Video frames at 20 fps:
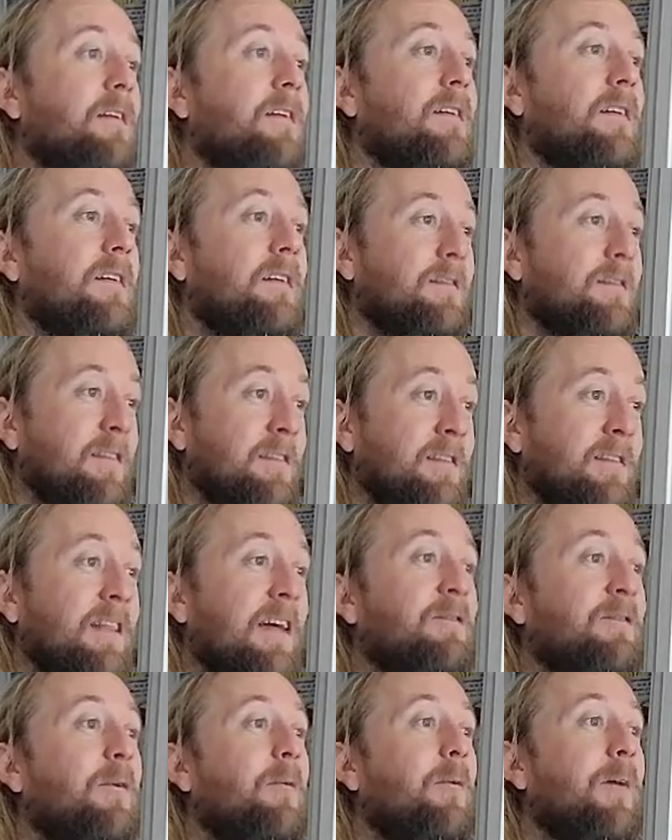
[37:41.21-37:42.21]
So this is
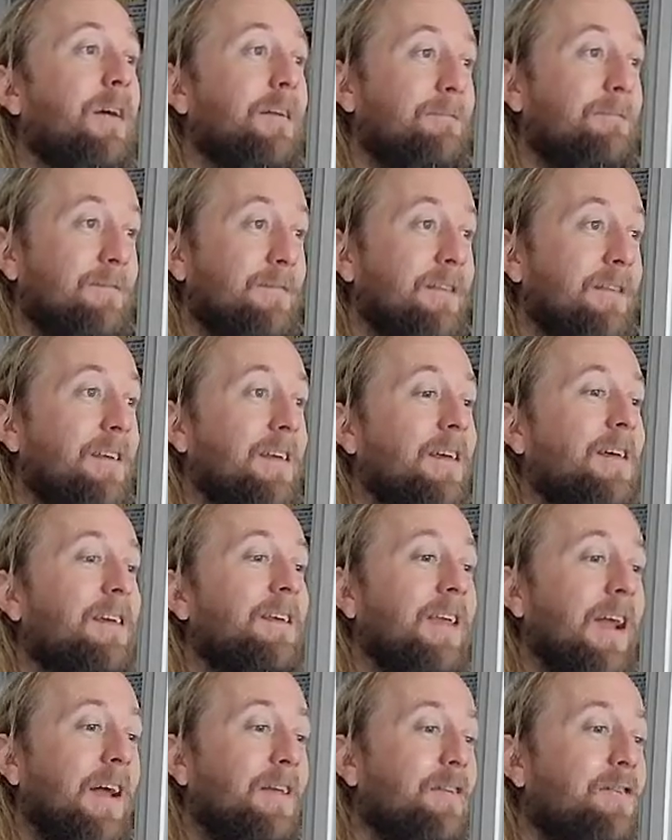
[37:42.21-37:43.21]
level
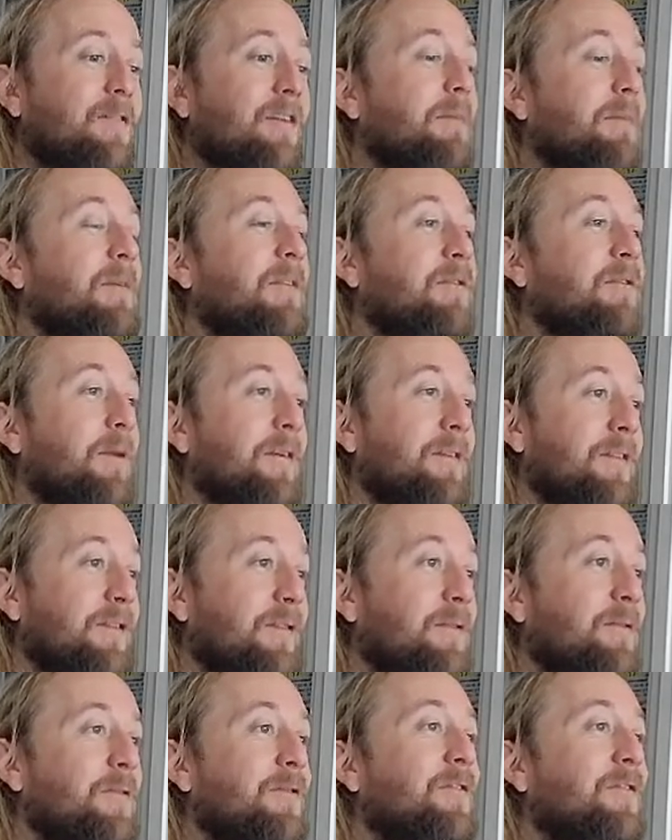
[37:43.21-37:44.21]
1. Can you jump between the
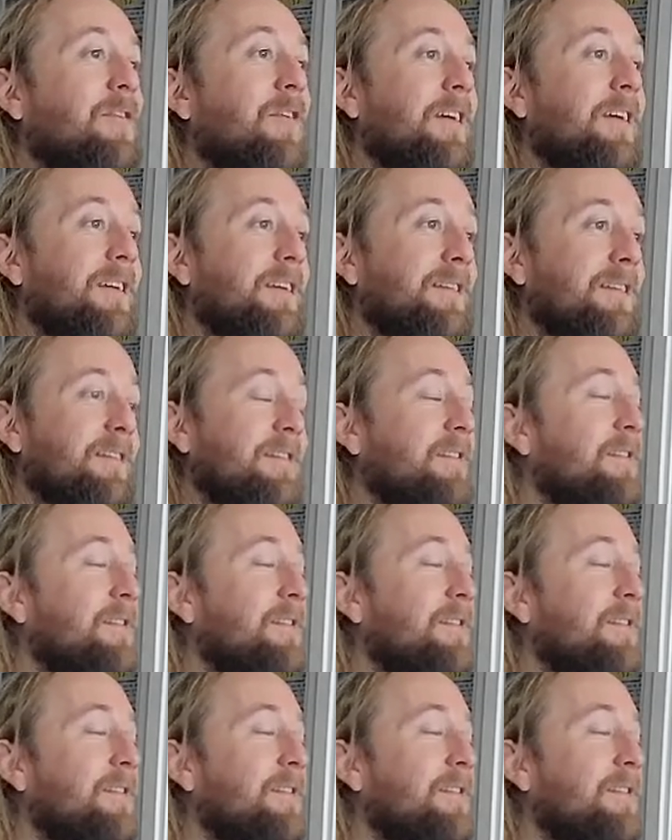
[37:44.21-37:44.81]
2 strings?